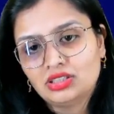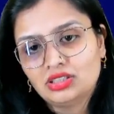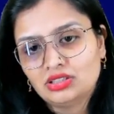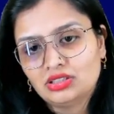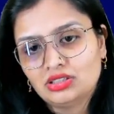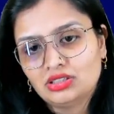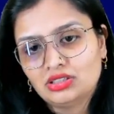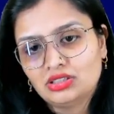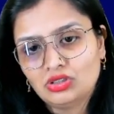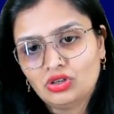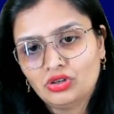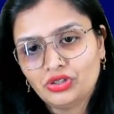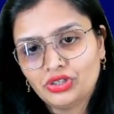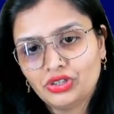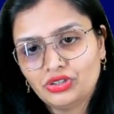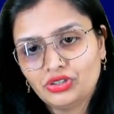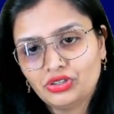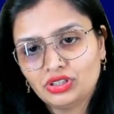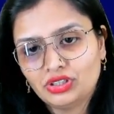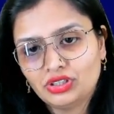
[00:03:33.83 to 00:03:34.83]
So,
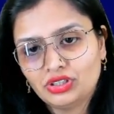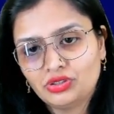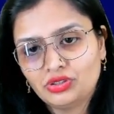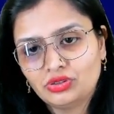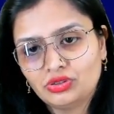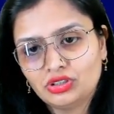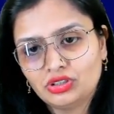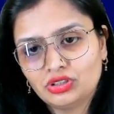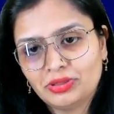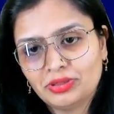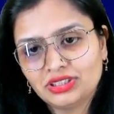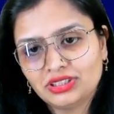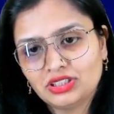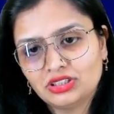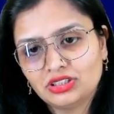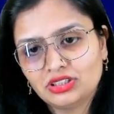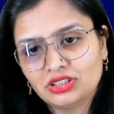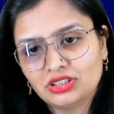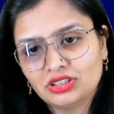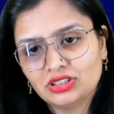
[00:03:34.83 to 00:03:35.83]
longitudinal due to the presence
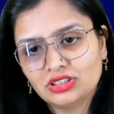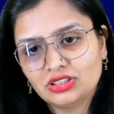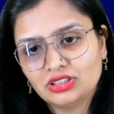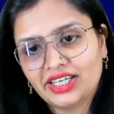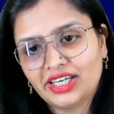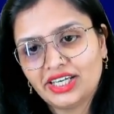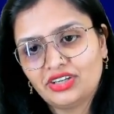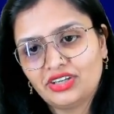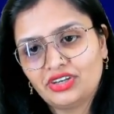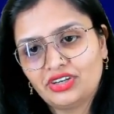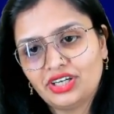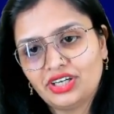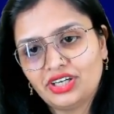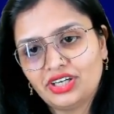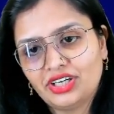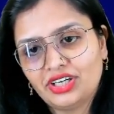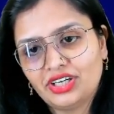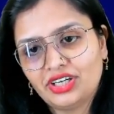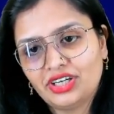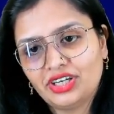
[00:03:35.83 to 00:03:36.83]
of secondary
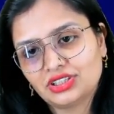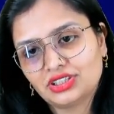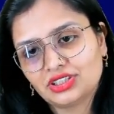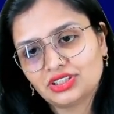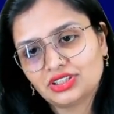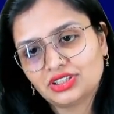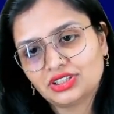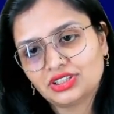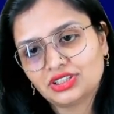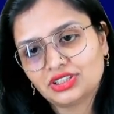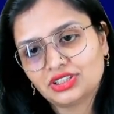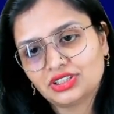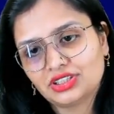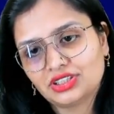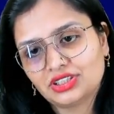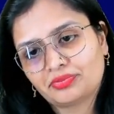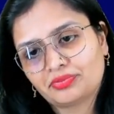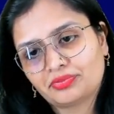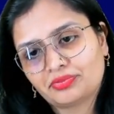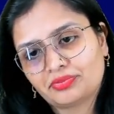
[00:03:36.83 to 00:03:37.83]
currents.
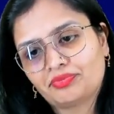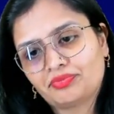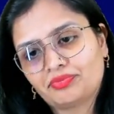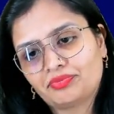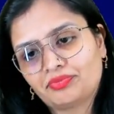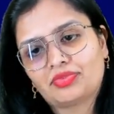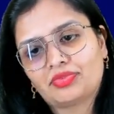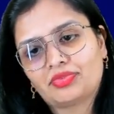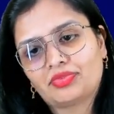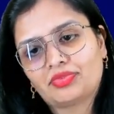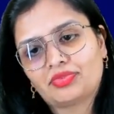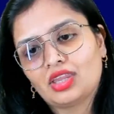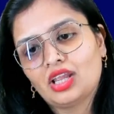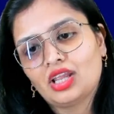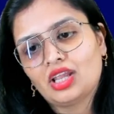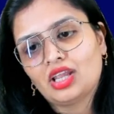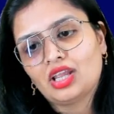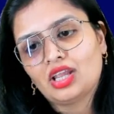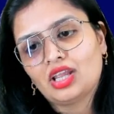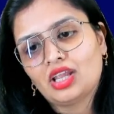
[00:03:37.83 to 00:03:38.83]

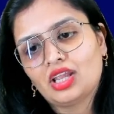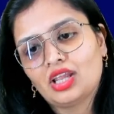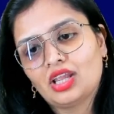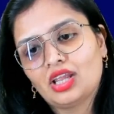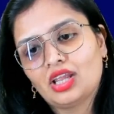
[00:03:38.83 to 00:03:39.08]
Got it?